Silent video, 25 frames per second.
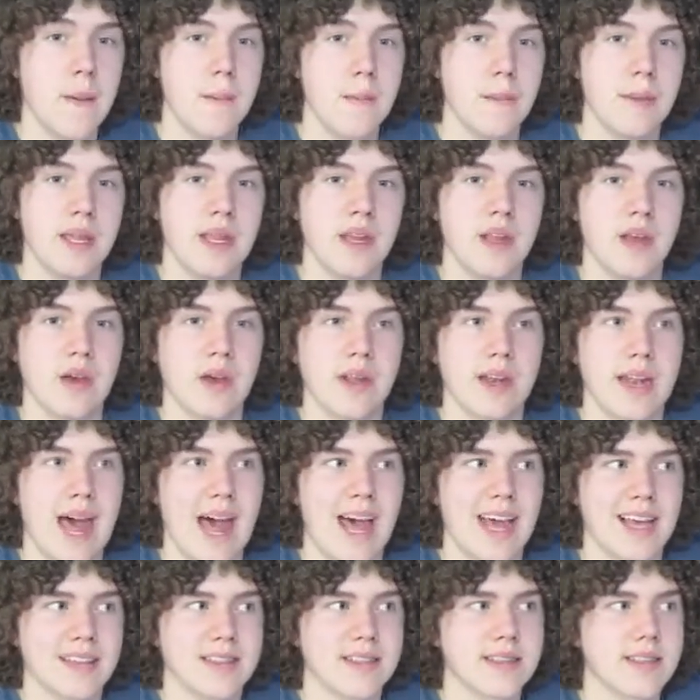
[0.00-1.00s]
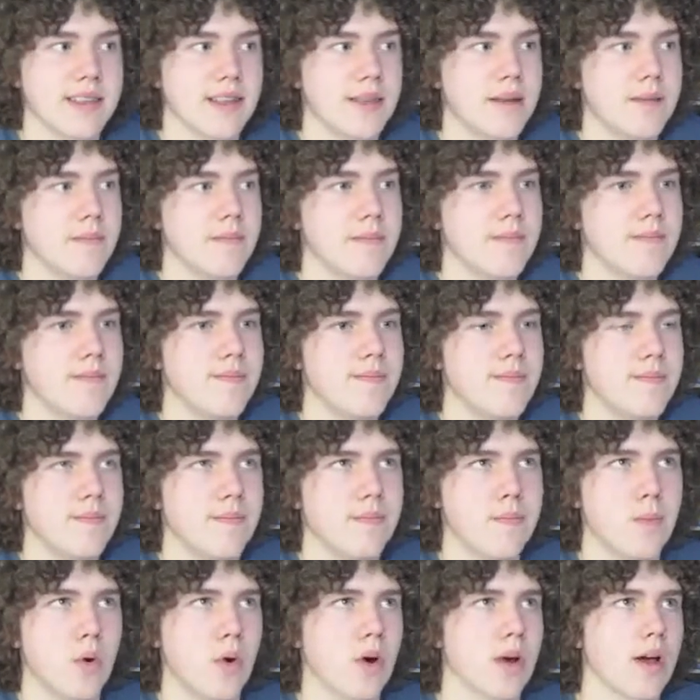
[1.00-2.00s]
meaning you can ask it
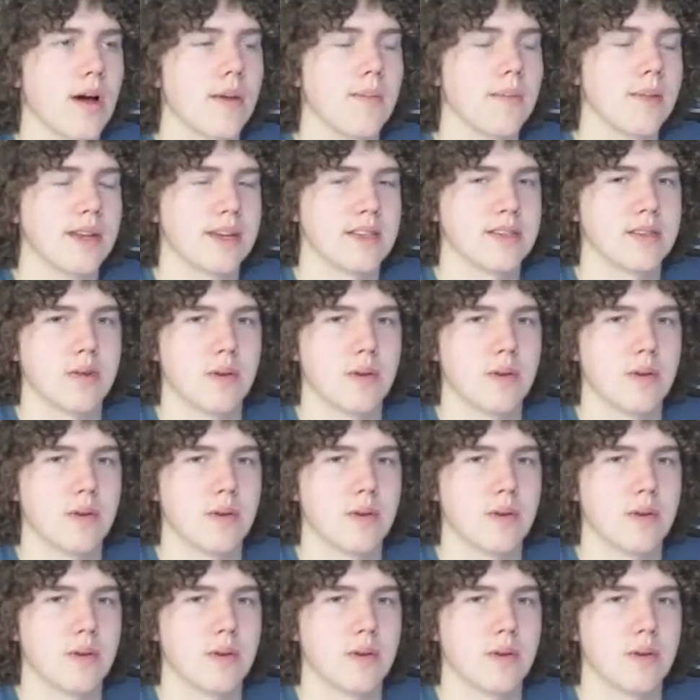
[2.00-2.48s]
more complex